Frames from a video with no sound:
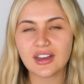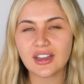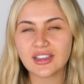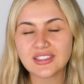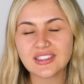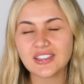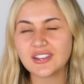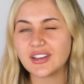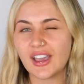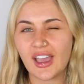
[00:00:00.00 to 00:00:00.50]
I
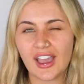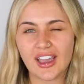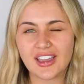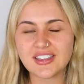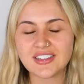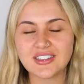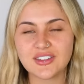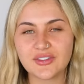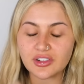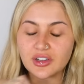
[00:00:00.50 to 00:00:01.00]
still get
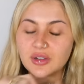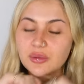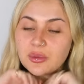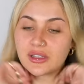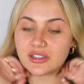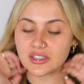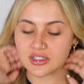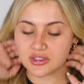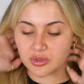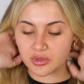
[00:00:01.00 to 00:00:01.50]
asked for a wee
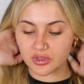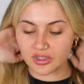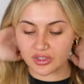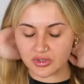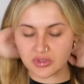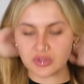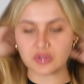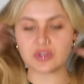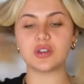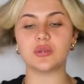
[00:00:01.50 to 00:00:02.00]
tutorial.
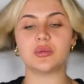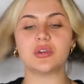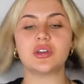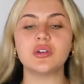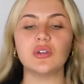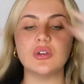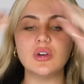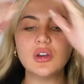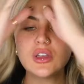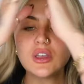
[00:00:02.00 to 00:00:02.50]
So here we
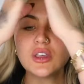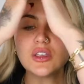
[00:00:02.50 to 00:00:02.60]
go.